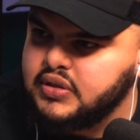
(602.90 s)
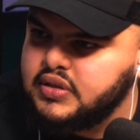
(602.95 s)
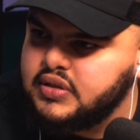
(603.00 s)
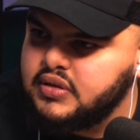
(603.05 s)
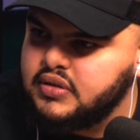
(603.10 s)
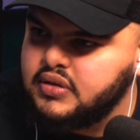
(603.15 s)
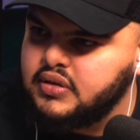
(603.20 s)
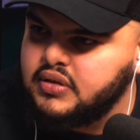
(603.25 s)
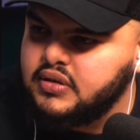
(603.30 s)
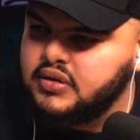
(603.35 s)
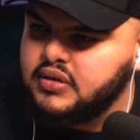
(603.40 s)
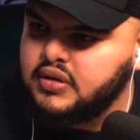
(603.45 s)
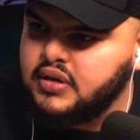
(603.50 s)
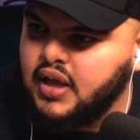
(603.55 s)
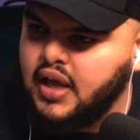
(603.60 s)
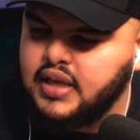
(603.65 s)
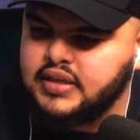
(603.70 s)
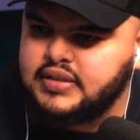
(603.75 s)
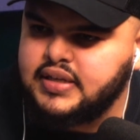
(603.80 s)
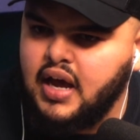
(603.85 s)
Yeah,
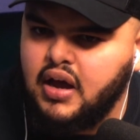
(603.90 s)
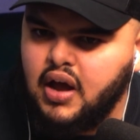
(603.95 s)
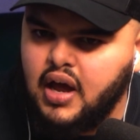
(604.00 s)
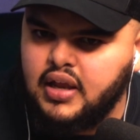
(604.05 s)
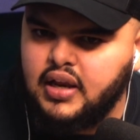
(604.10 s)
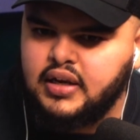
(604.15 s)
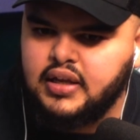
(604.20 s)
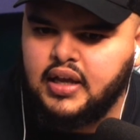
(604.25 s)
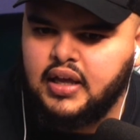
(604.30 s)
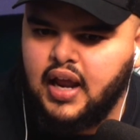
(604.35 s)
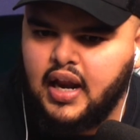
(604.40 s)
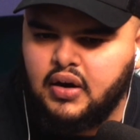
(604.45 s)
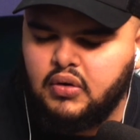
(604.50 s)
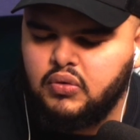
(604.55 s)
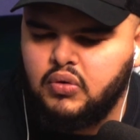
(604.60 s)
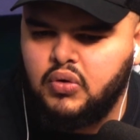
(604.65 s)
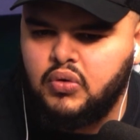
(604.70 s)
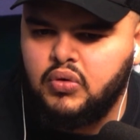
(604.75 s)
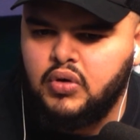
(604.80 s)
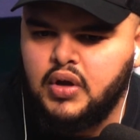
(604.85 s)
hands down. And again, I don't
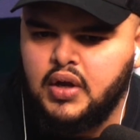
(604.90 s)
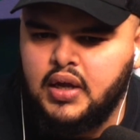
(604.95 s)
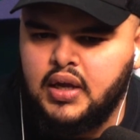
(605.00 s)
know.